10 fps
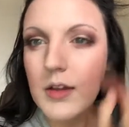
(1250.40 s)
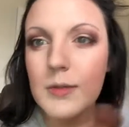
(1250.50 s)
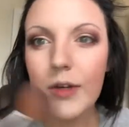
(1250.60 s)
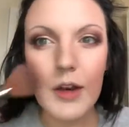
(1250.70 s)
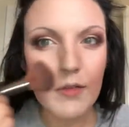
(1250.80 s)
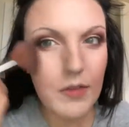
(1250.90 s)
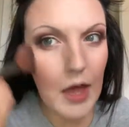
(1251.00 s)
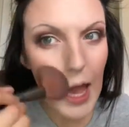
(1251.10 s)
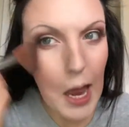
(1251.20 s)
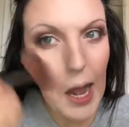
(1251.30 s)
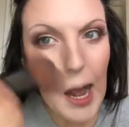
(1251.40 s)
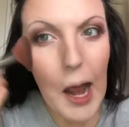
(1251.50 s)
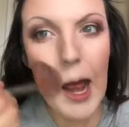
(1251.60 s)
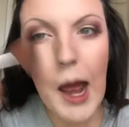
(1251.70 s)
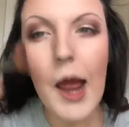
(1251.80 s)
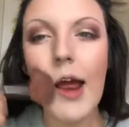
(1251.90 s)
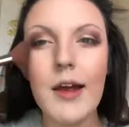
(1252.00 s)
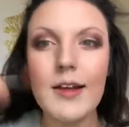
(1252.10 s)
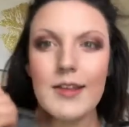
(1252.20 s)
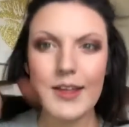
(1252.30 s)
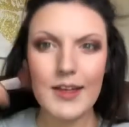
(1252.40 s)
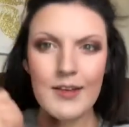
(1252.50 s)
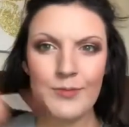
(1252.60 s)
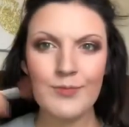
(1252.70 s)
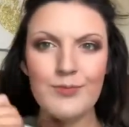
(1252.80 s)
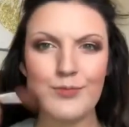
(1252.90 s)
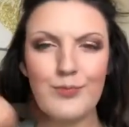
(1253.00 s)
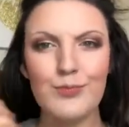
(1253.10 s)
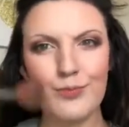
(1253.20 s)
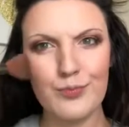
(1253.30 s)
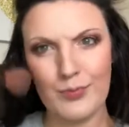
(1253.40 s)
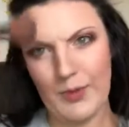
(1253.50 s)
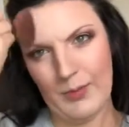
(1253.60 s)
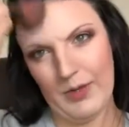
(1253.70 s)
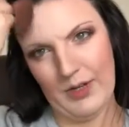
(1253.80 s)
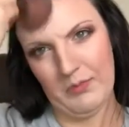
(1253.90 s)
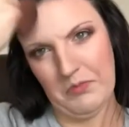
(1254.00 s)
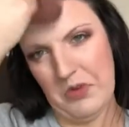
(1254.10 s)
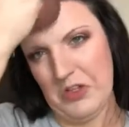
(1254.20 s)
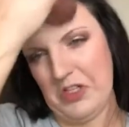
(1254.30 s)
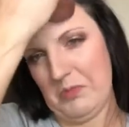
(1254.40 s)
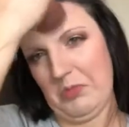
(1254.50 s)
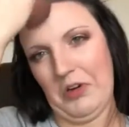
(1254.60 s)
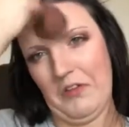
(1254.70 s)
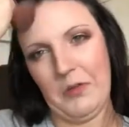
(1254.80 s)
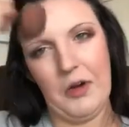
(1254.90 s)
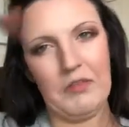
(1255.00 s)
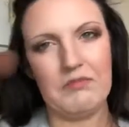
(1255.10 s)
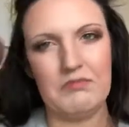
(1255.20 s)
We have that. Then just put it everywhere.